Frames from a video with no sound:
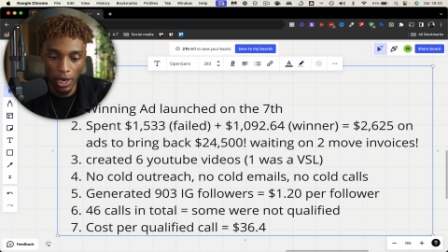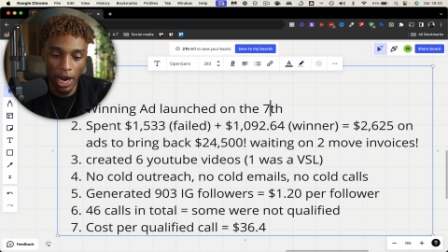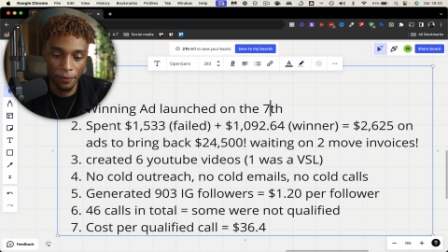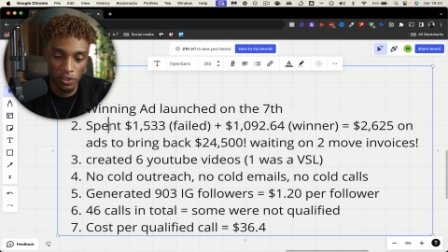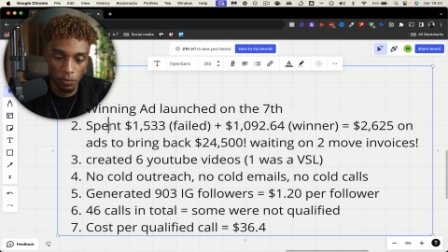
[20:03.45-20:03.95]

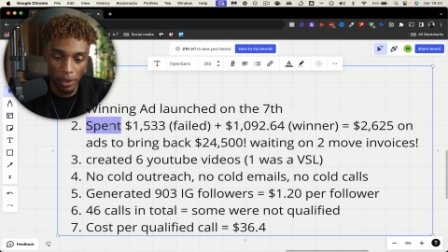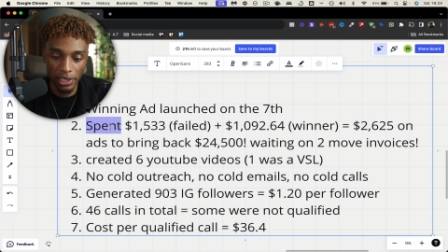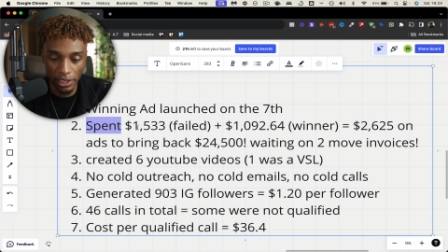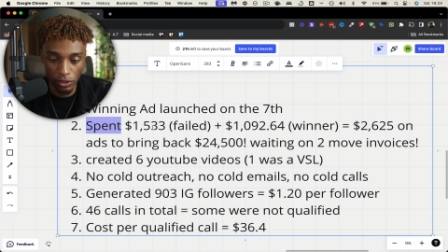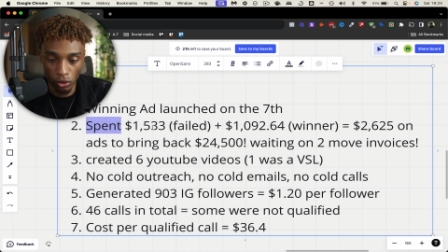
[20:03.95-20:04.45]
I've
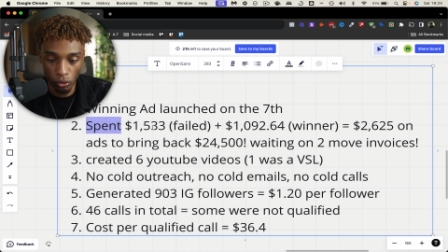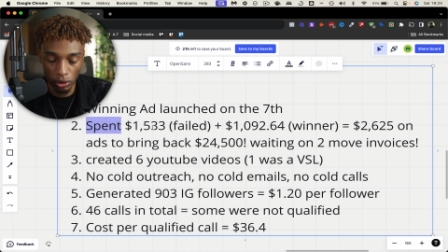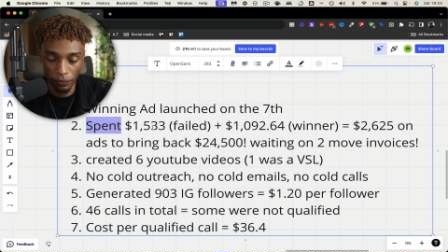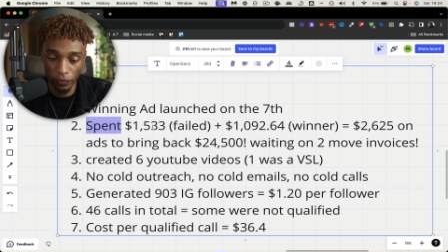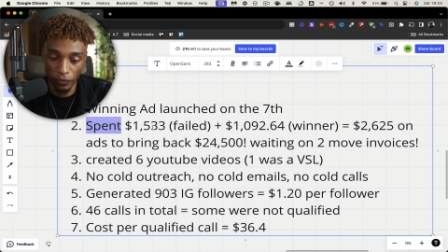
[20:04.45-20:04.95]
spent in
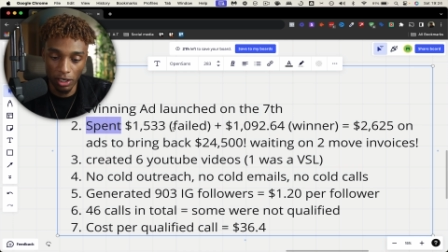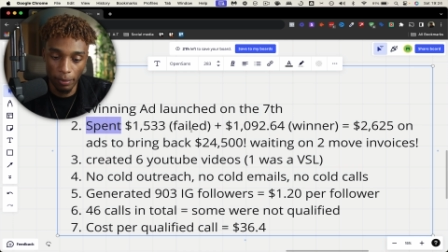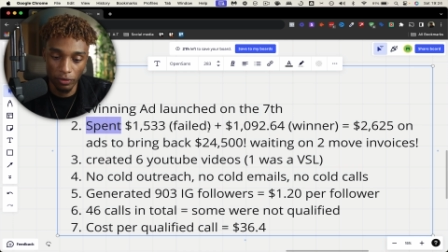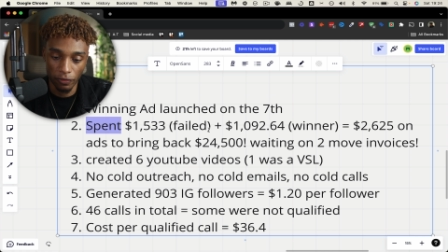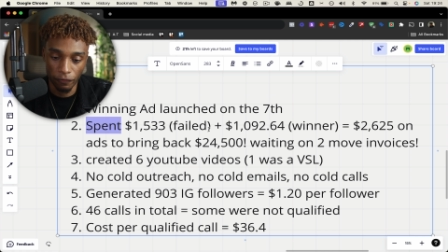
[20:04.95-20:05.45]
total, if you think
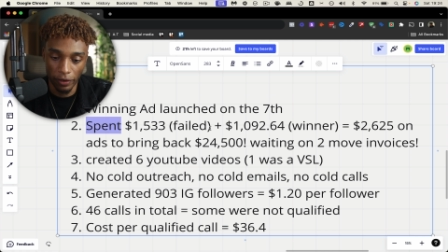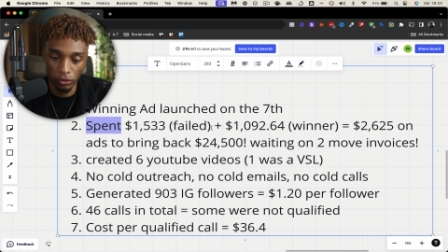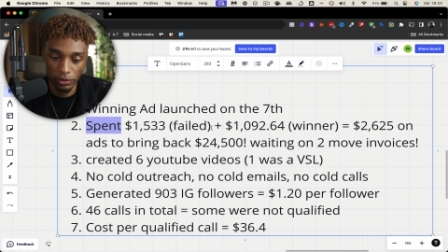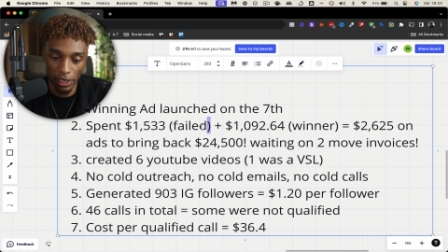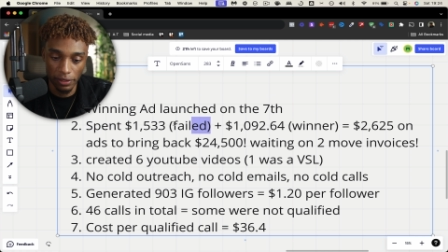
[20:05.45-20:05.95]
about the
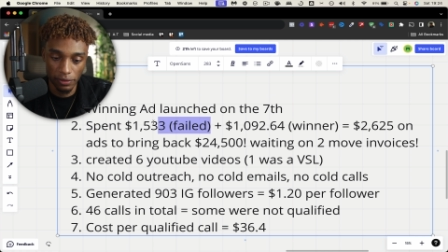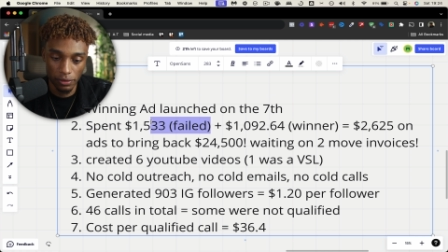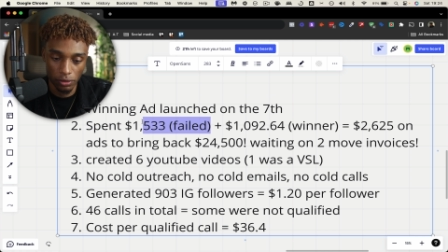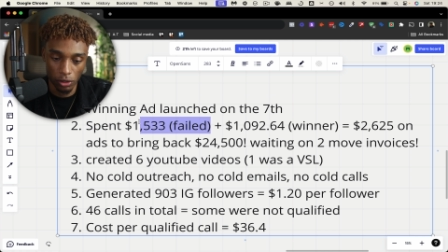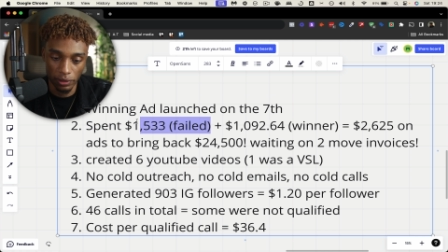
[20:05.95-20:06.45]
failed test,
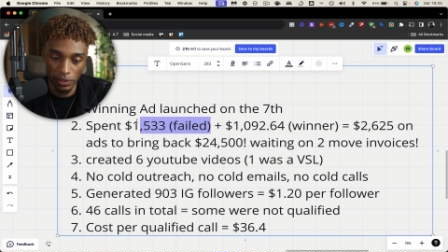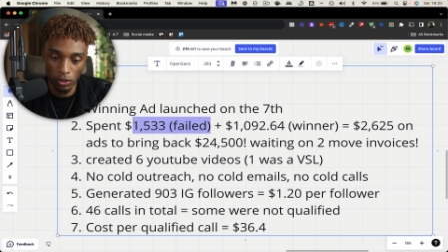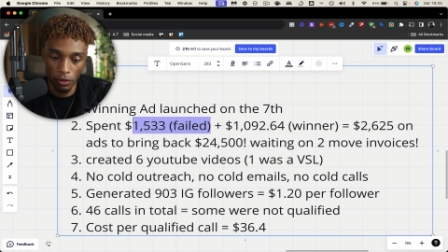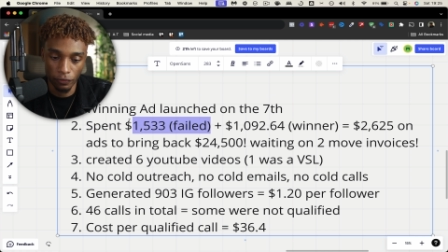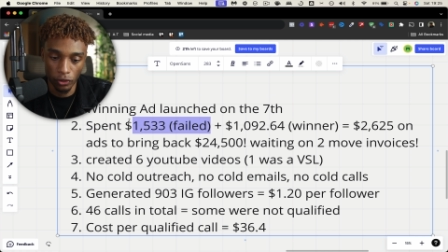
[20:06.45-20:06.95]
you know, this is
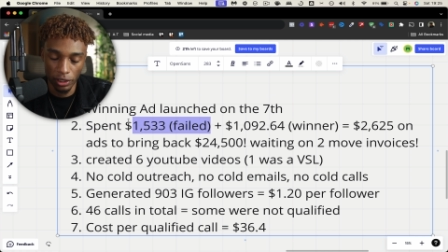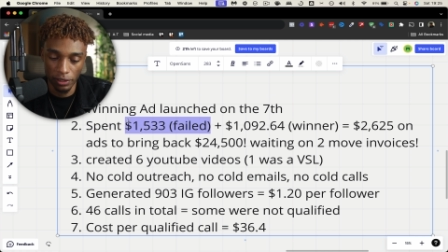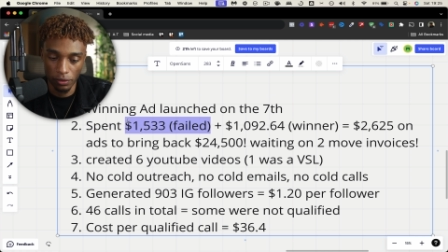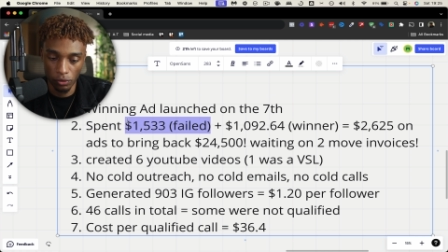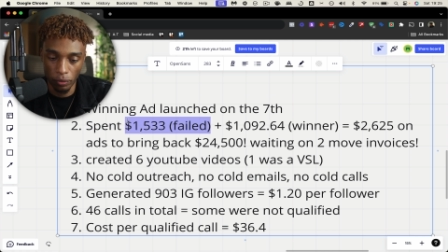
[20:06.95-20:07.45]
converted
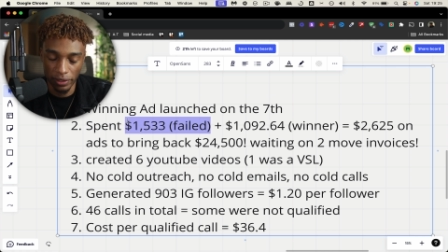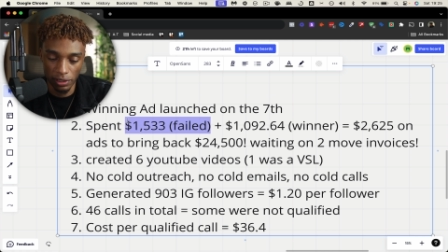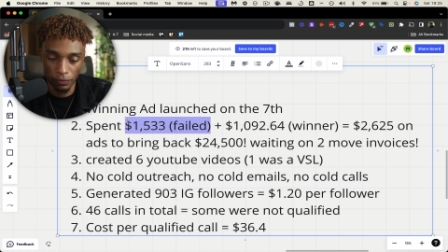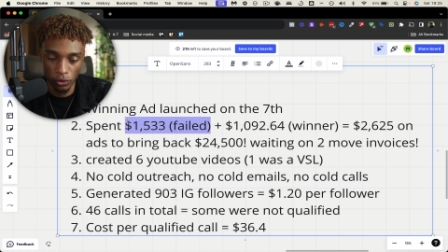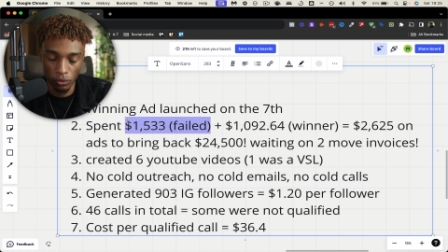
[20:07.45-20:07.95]
into
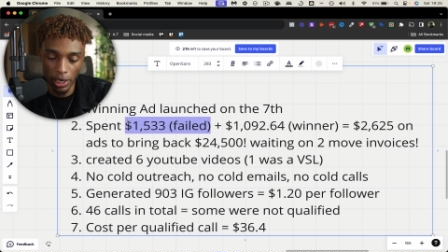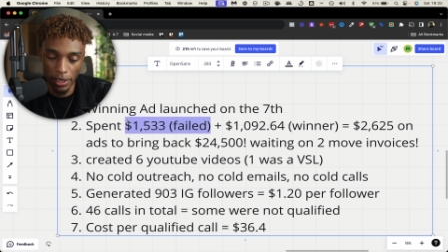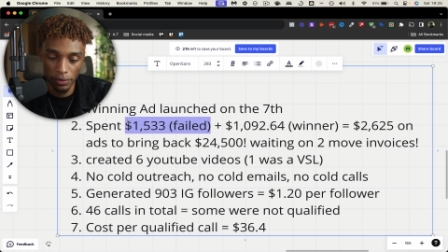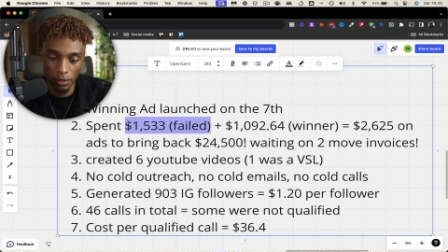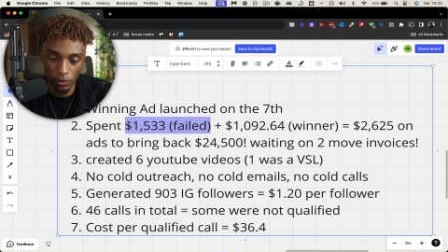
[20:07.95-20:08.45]
USD for you
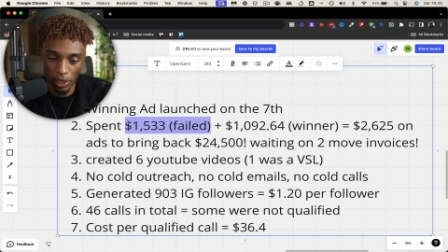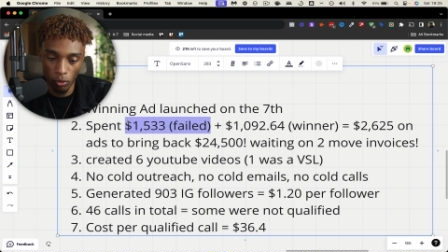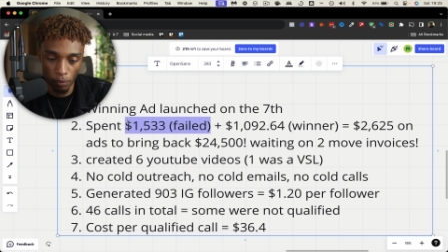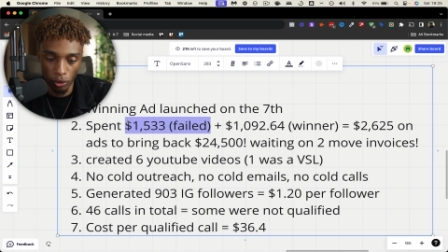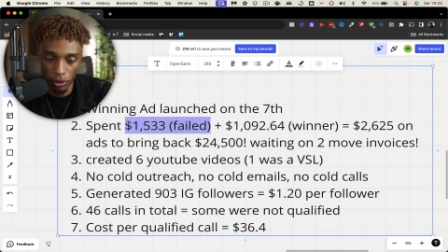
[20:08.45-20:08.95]
guys. It was like
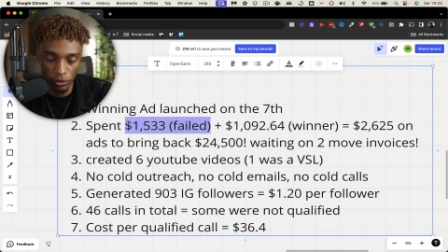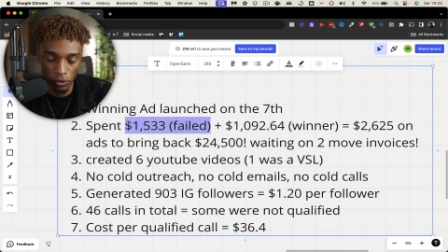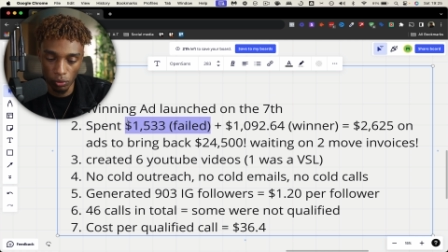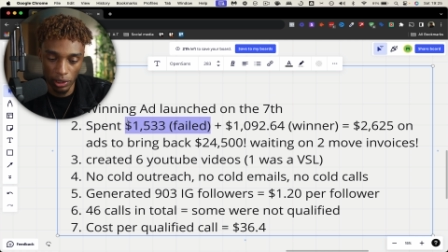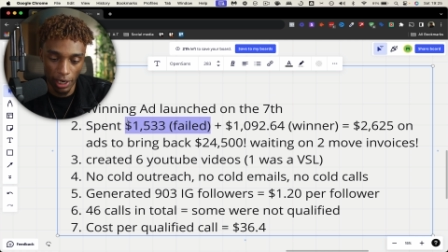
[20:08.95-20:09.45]

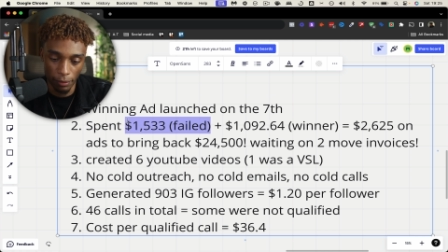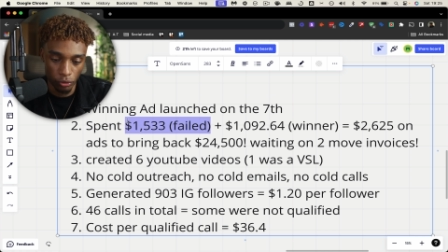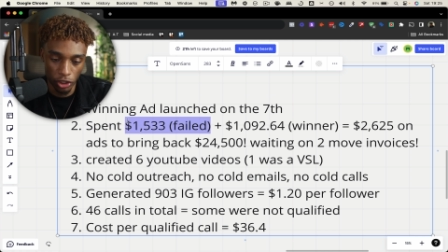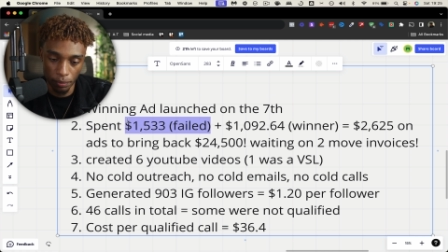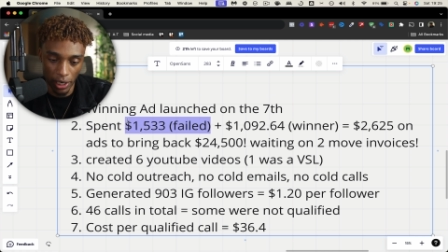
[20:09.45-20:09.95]
1.2K
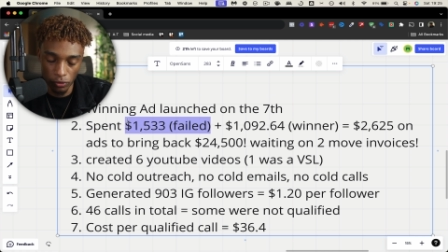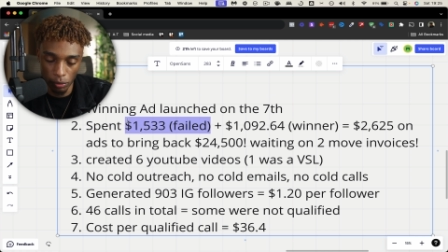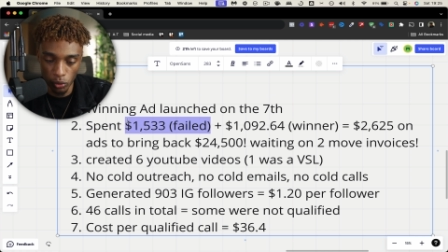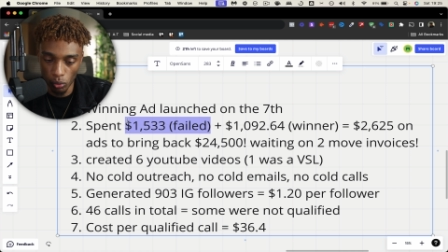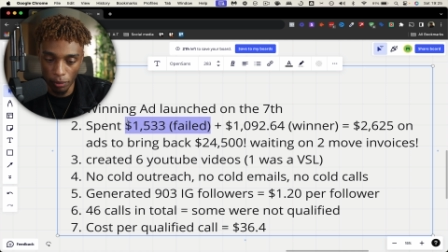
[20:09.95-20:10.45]
British pounds,
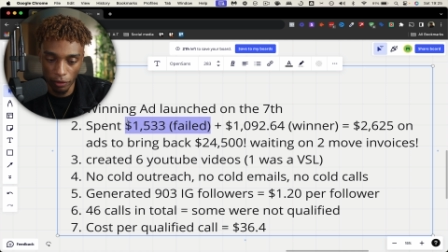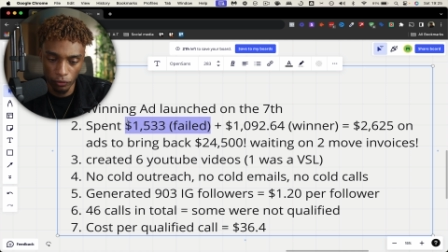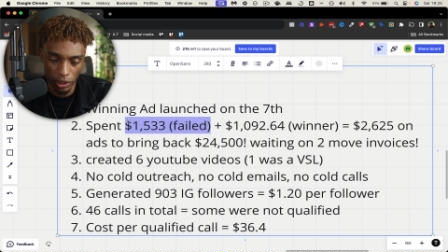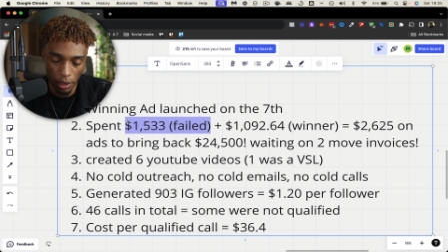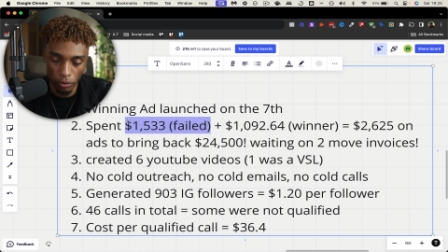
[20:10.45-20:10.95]
almost
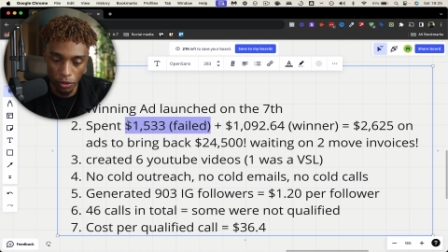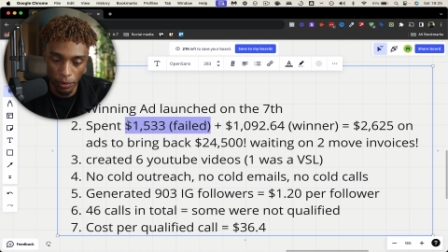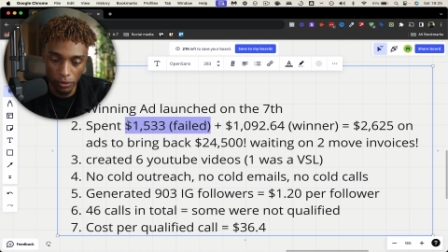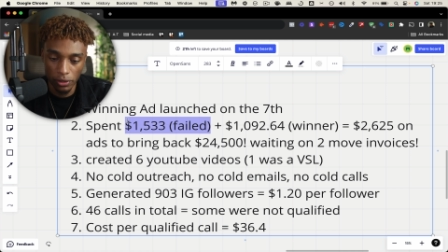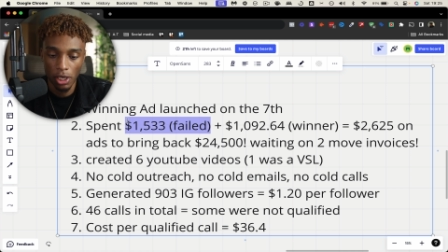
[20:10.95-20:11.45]
1.3K British
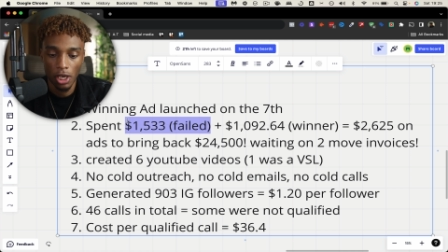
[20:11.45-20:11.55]
pounds.